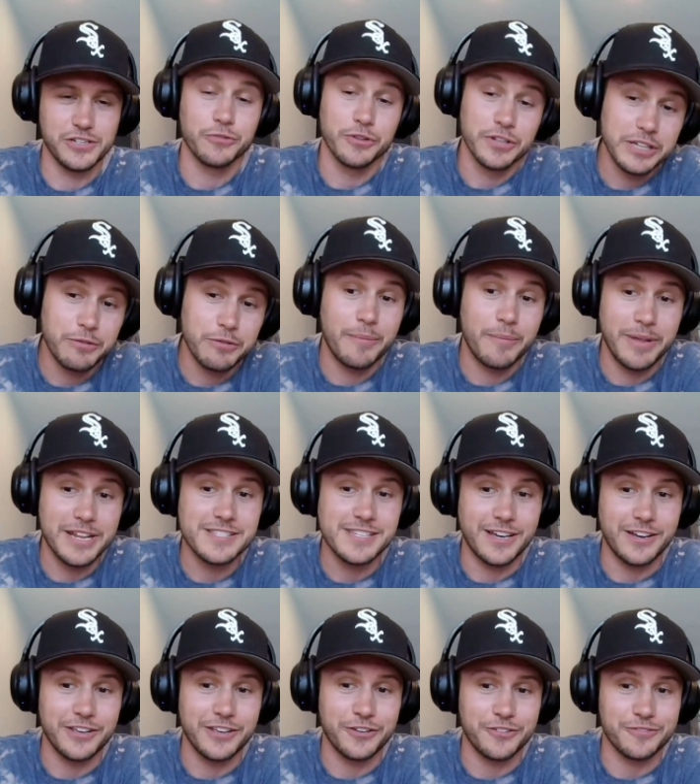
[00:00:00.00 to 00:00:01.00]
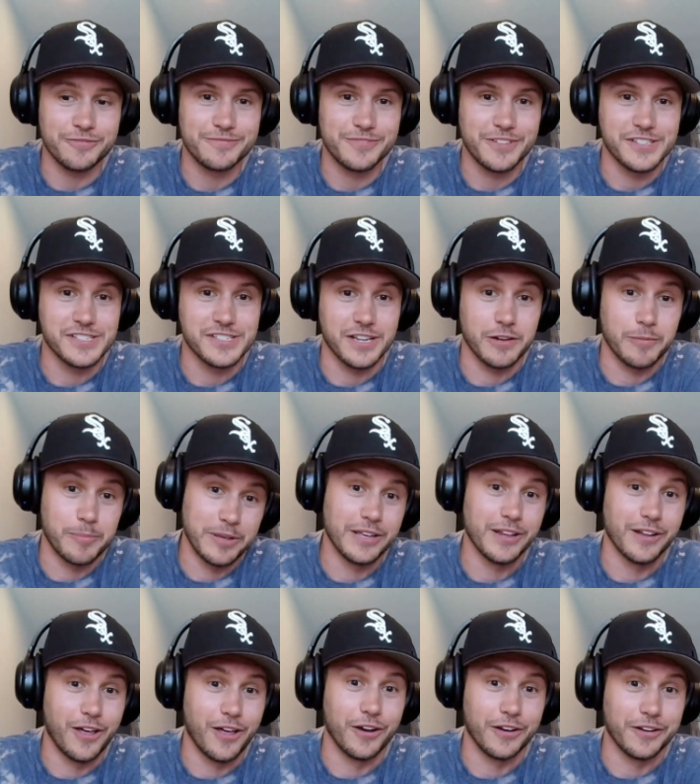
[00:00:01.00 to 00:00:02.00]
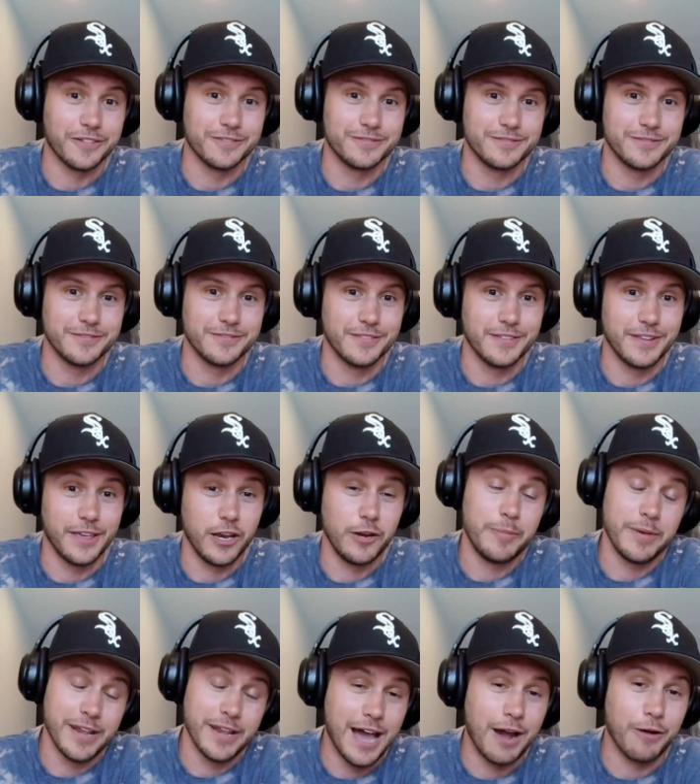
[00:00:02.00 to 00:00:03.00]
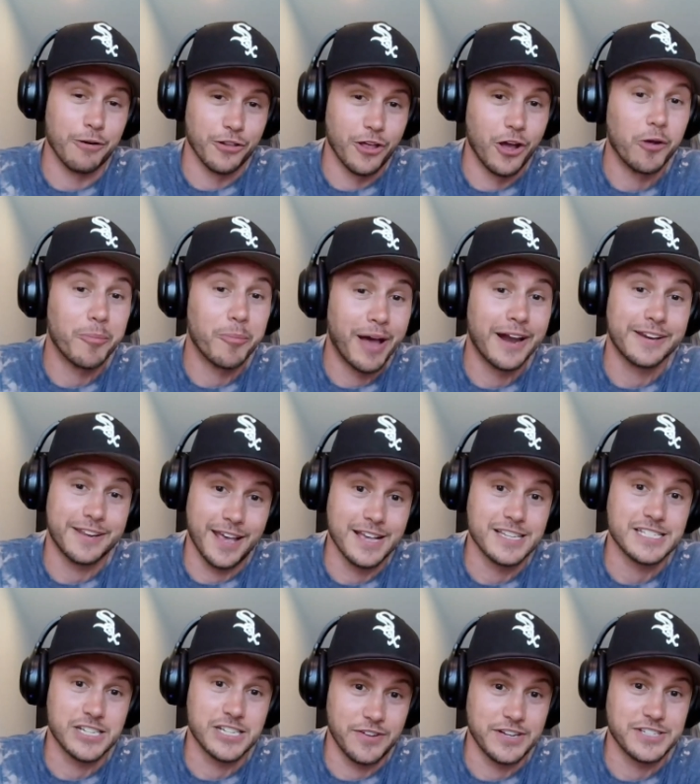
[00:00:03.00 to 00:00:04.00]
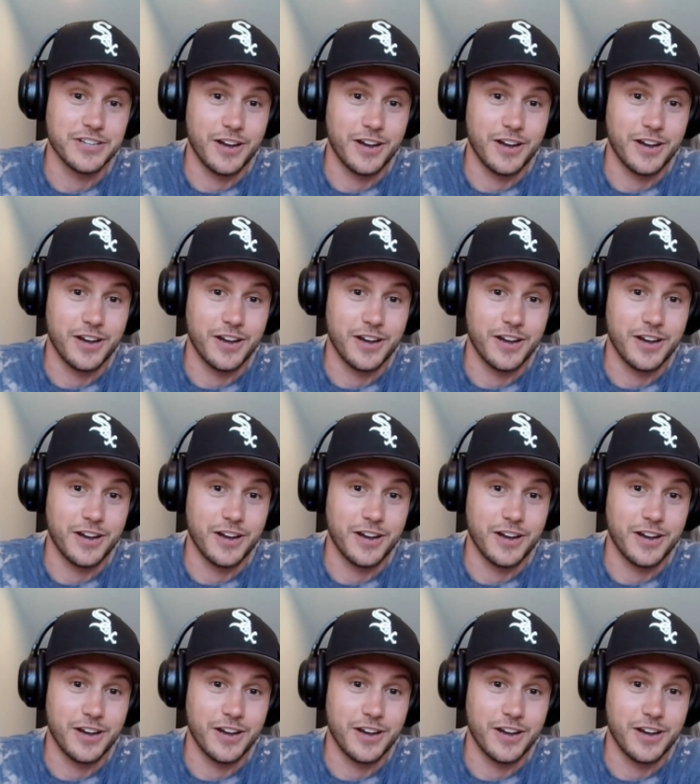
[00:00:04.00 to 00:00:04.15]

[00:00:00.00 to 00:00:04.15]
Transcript: you really want me to tell you? Because it'll be a long, it'll be an hour long podcast if I